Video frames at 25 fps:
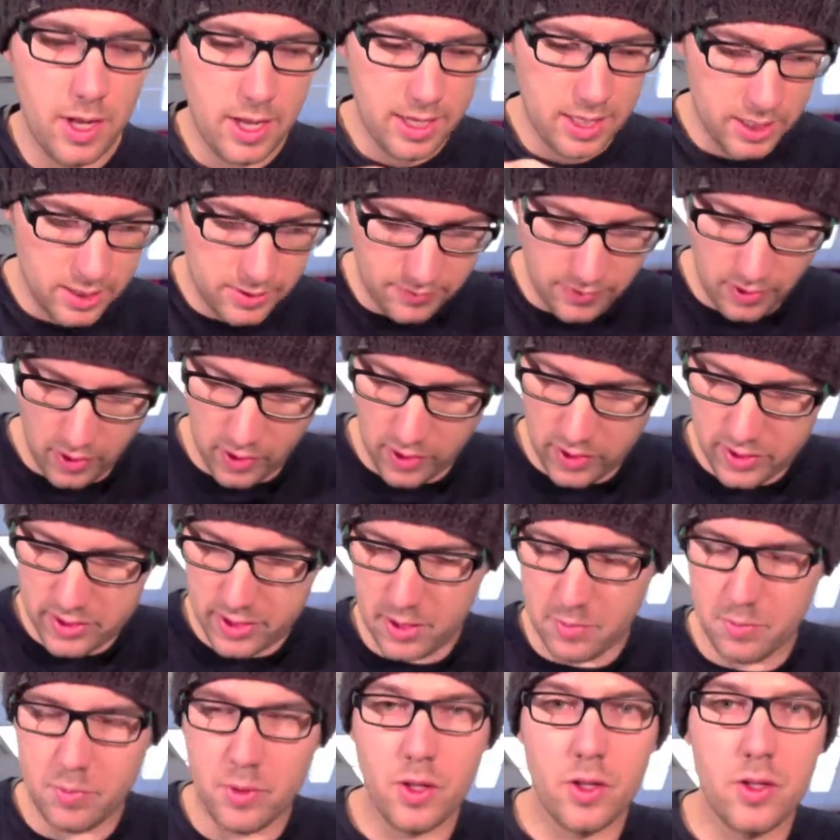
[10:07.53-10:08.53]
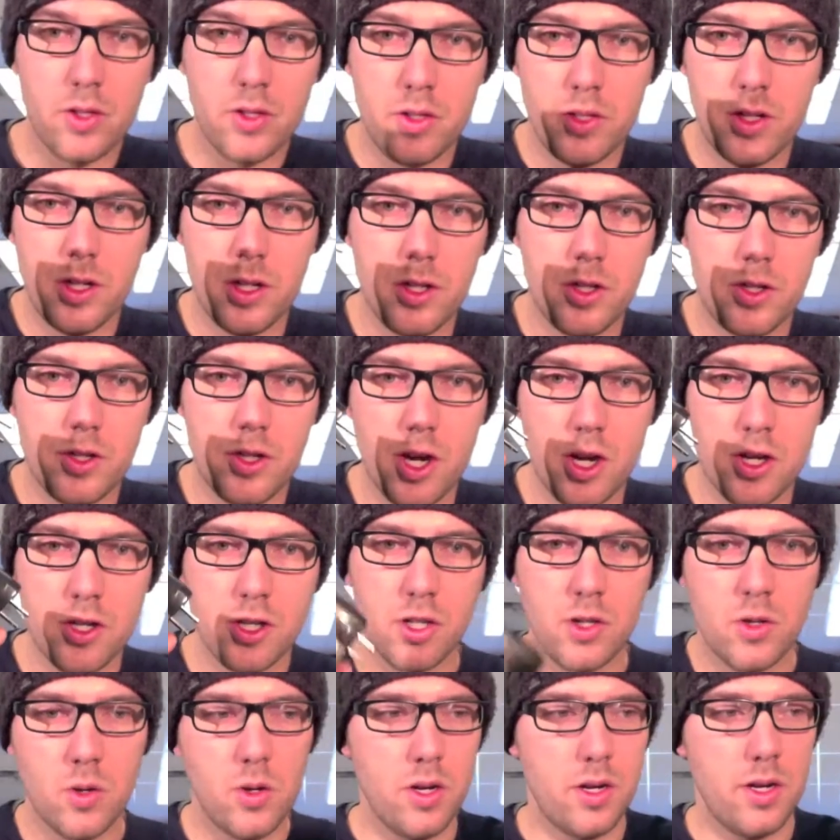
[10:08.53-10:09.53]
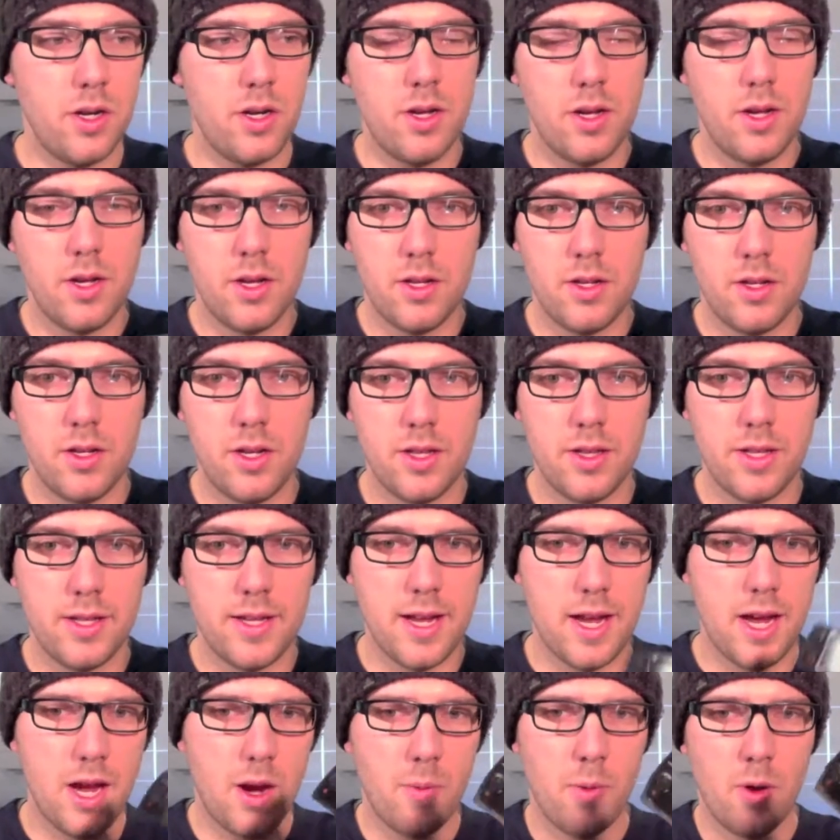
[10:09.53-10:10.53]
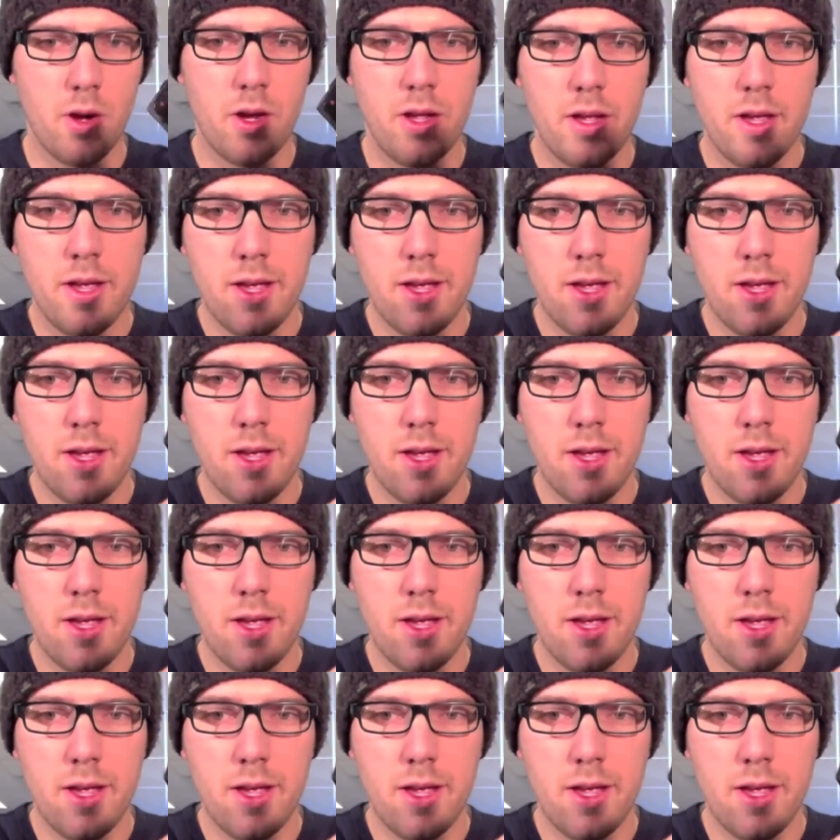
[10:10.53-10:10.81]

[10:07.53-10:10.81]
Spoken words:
It's very simple. You need your charging cord, you need the camera.